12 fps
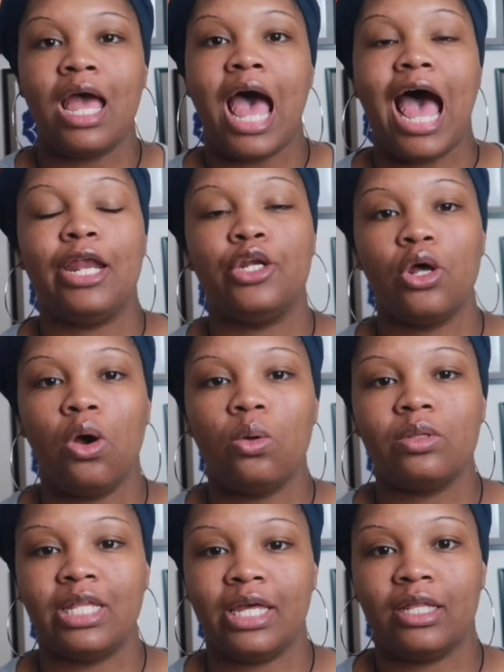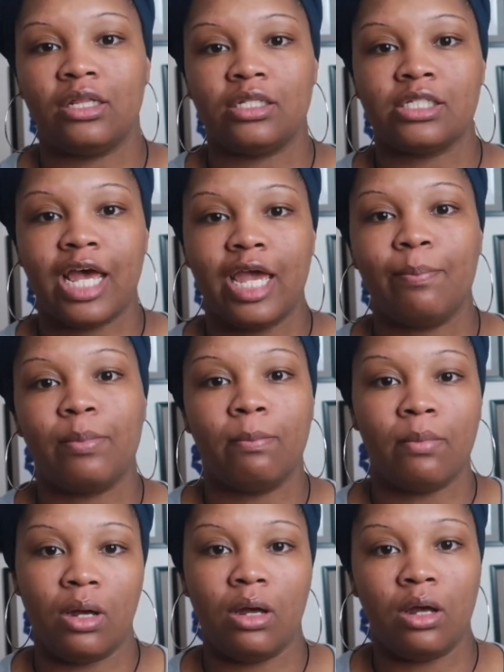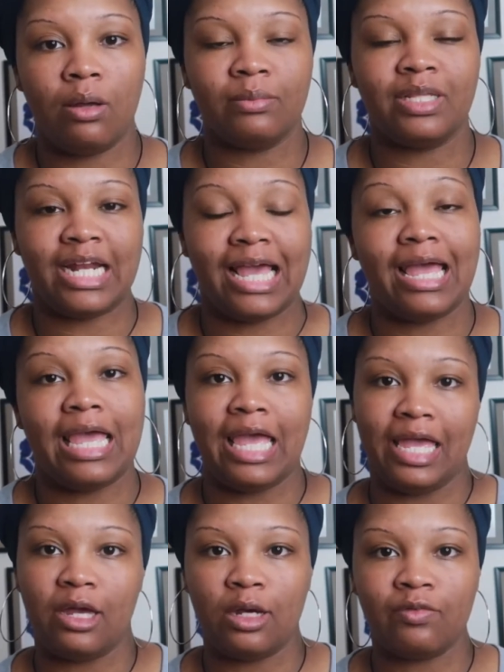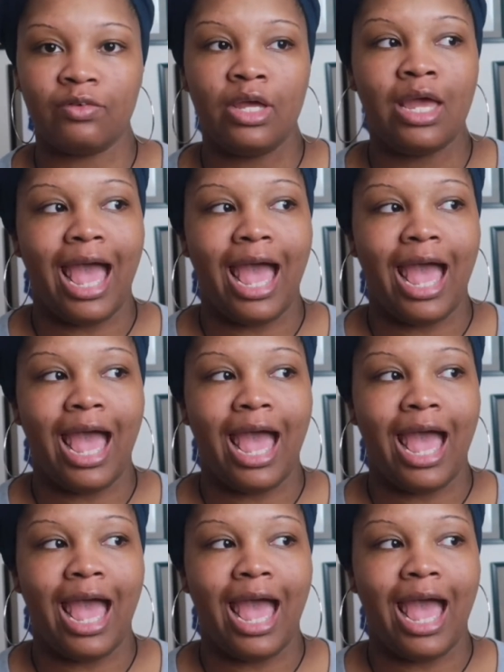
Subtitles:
I know that the type of mom that I have,